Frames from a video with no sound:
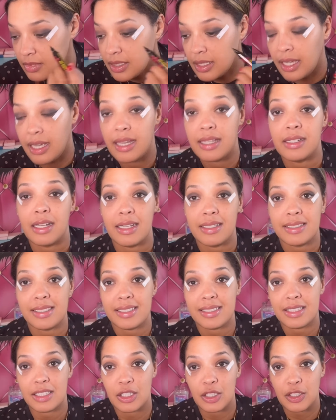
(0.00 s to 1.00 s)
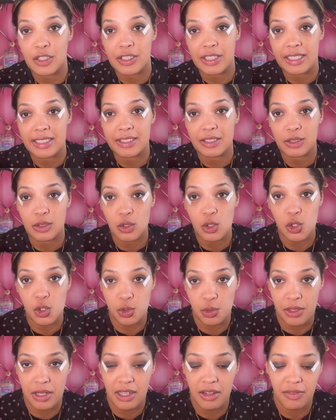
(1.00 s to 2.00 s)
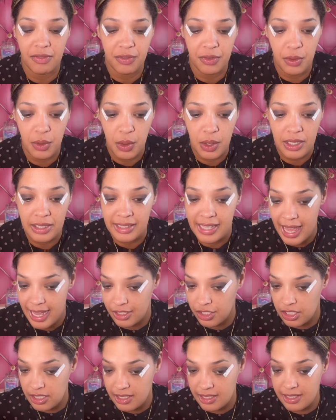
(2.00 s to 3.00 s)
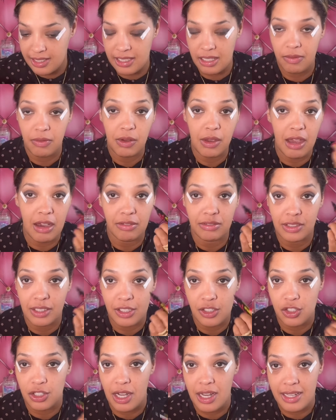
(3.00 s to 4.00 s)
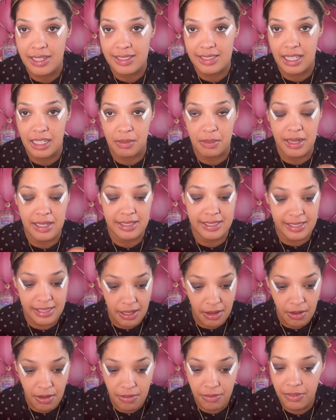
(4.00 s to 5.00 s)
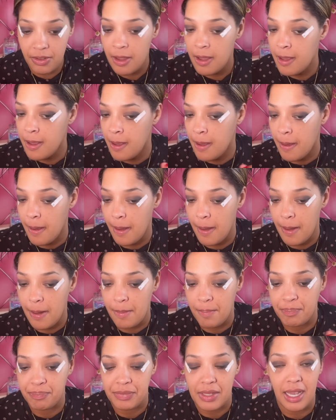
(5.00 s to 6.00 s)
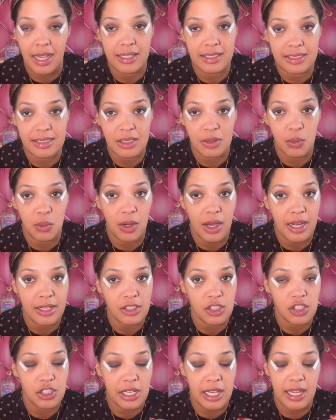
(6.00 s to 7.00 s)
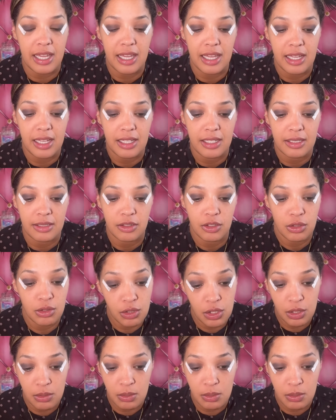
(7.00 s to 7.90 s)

And I did learn a little trick for lashes. If you have larger eyes like myself, I did watch a YouTube